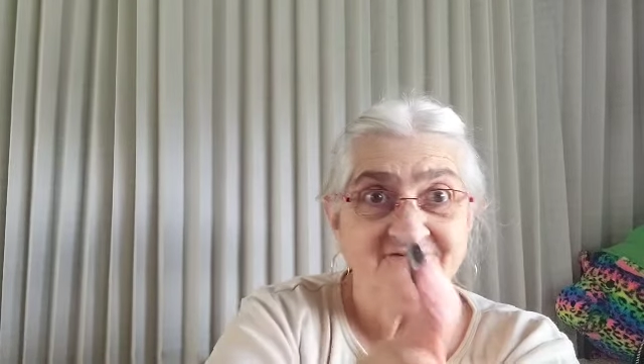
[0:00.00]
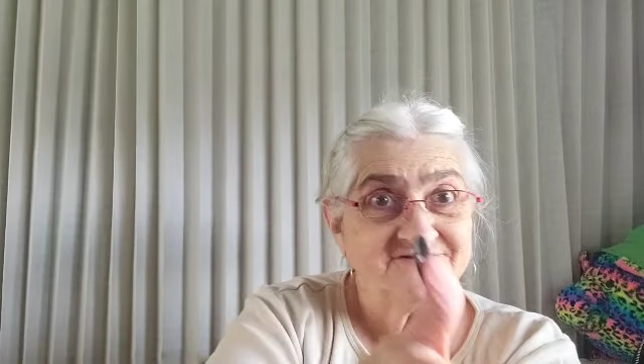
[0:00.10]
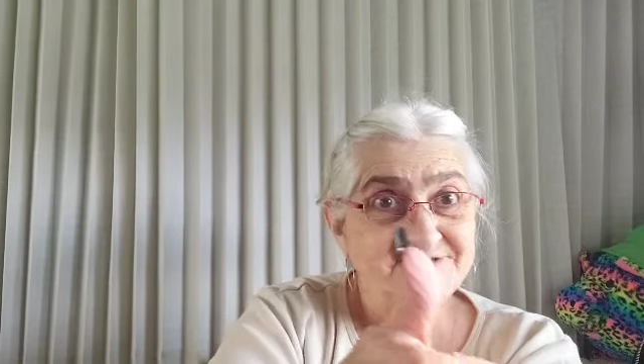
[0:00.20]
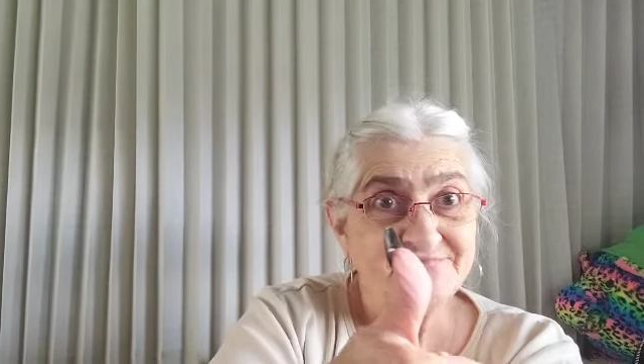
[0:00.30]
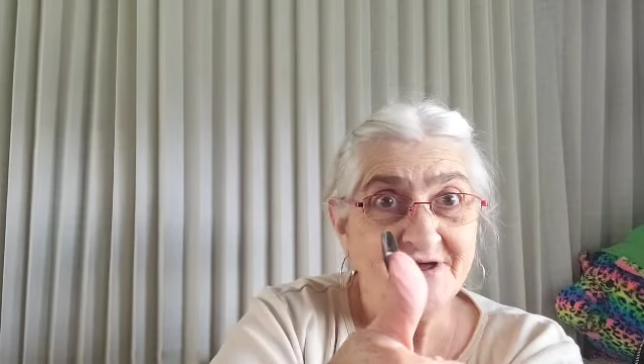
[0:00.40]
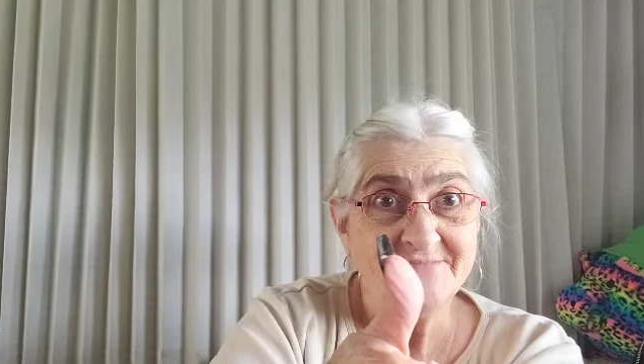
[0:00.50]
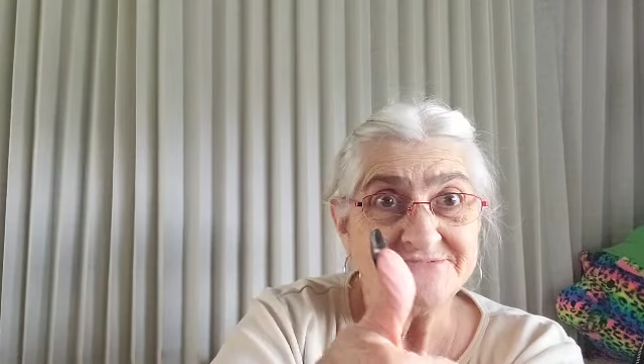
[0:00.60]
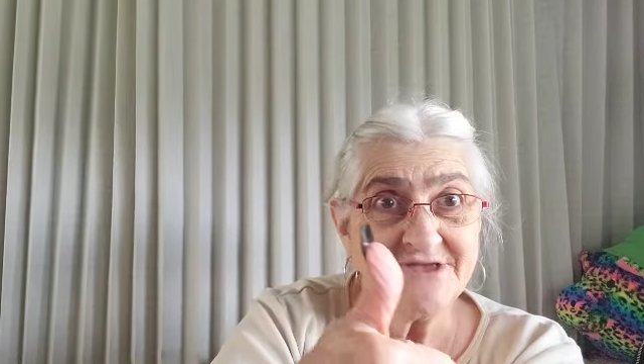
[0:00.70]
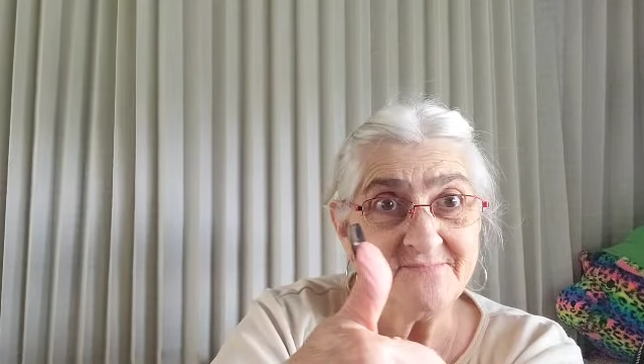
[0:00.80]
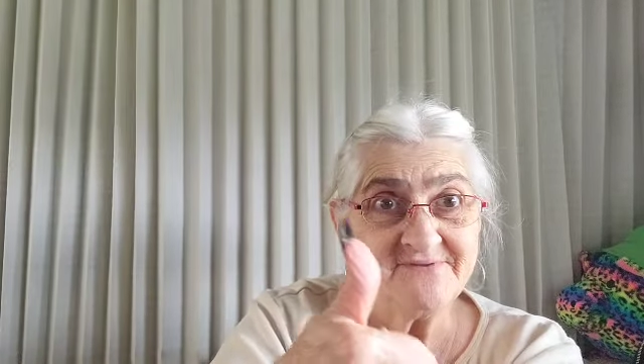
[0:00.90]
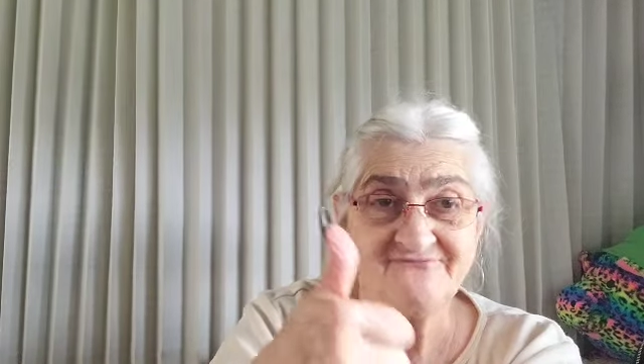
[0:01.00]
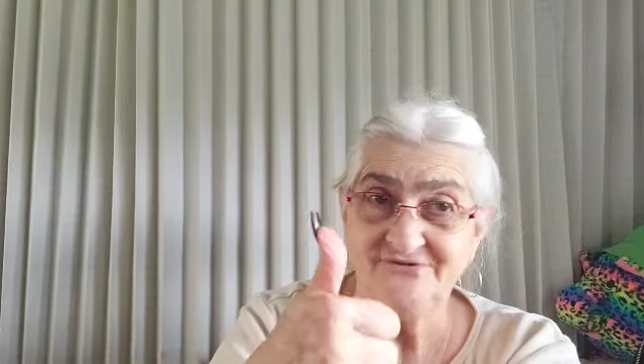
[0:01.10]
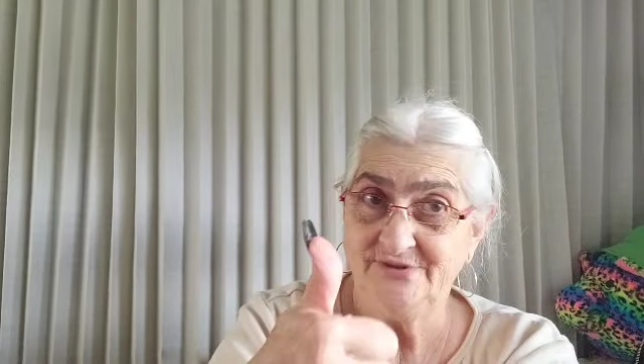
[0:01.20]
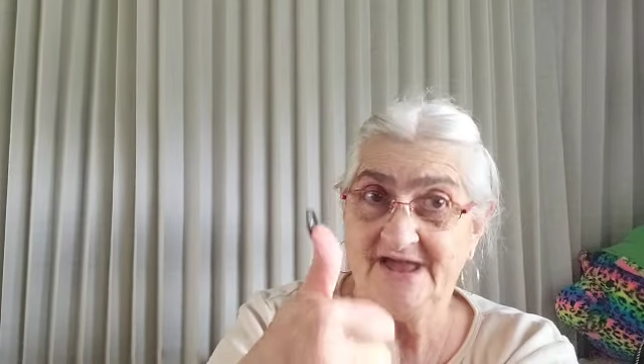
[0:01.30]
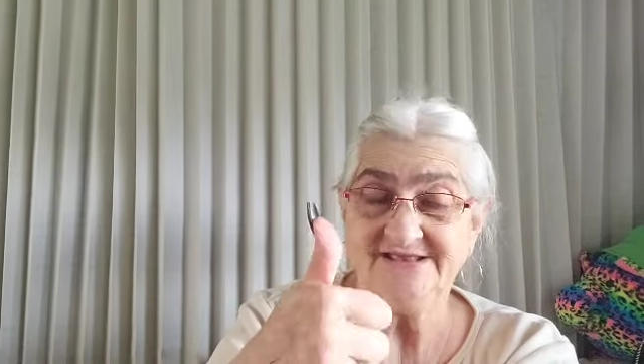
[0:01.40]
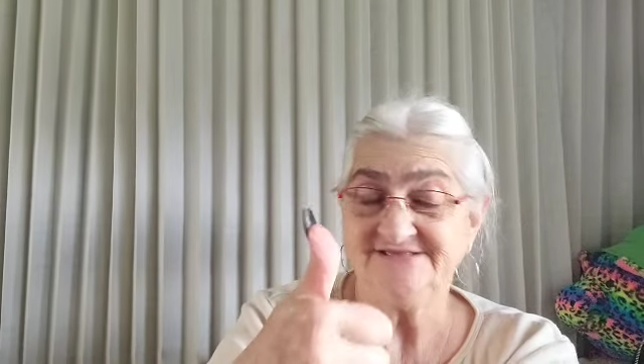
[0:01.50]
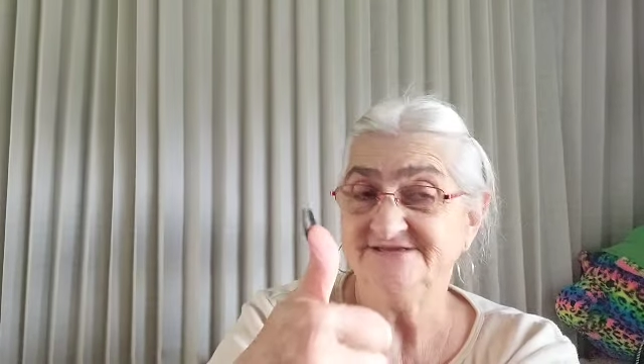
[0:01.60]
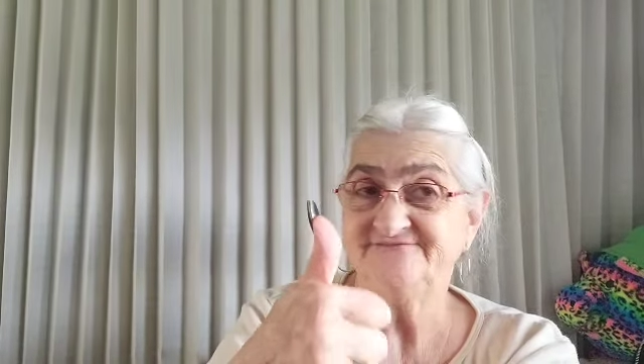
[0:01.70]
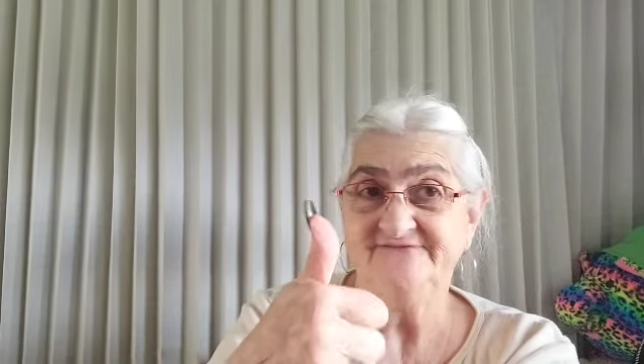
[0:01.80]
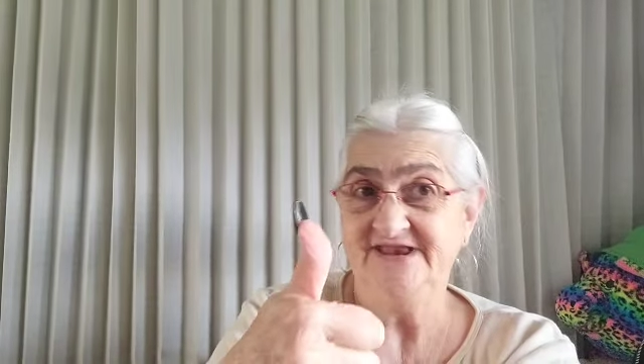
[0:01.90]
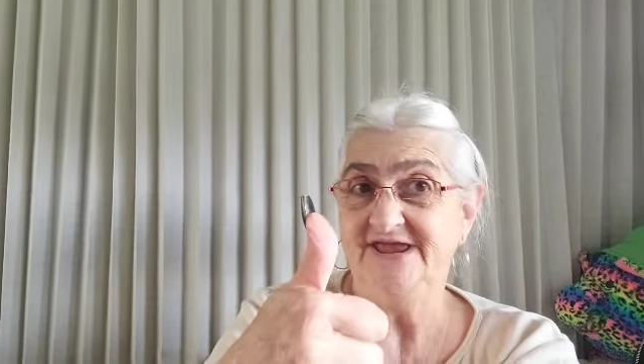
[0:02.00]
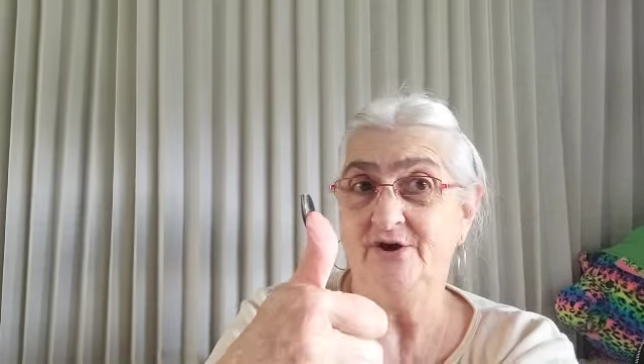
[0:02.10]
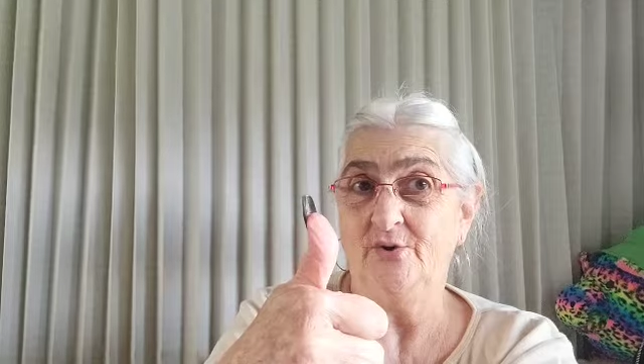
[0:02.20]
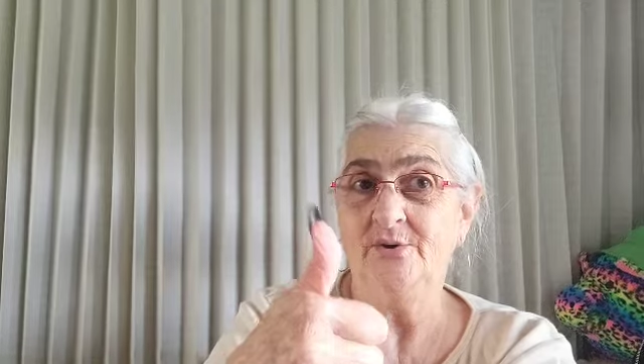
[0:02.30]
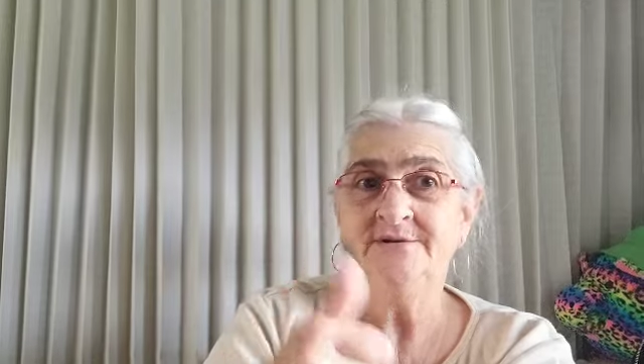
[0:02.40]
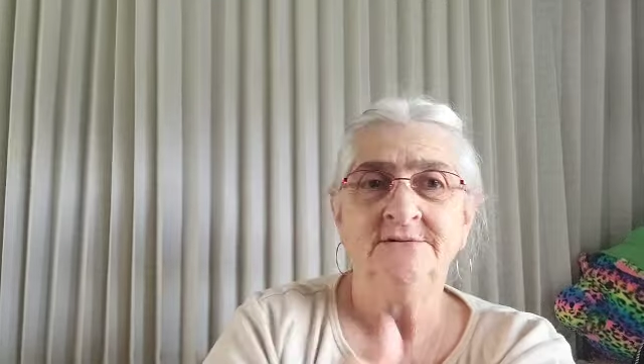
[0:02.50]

us a thumbs up if you like this video.